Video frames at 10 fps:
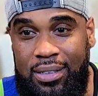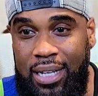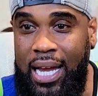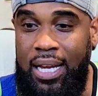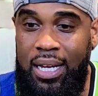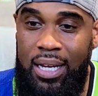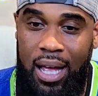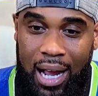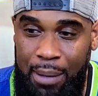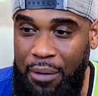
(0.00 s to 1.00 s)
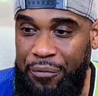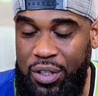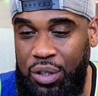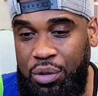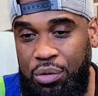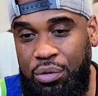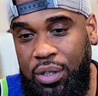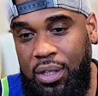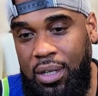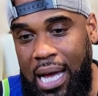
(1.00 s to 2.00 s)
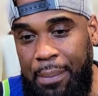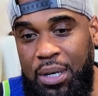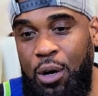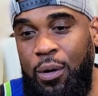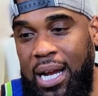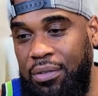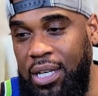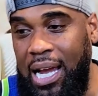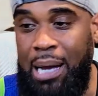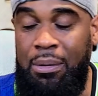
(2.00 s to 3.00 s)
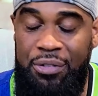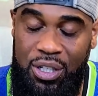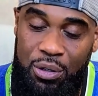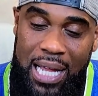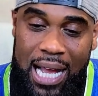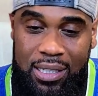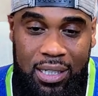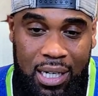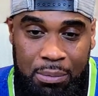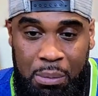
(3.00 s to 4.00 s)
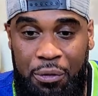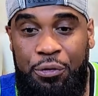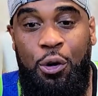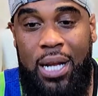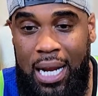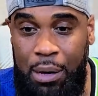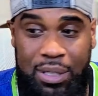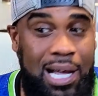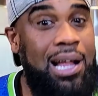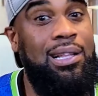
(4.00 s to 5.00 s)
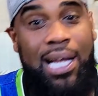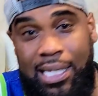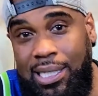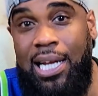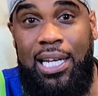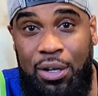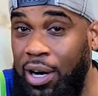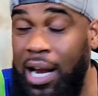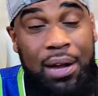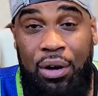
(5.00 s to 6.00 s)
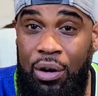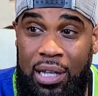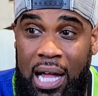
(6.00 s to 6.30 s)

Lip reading: Like, I got my physical. I've been going every year. I got my physical last year, but before that, I was kind of like shaky on it. I ain't even gonna lie.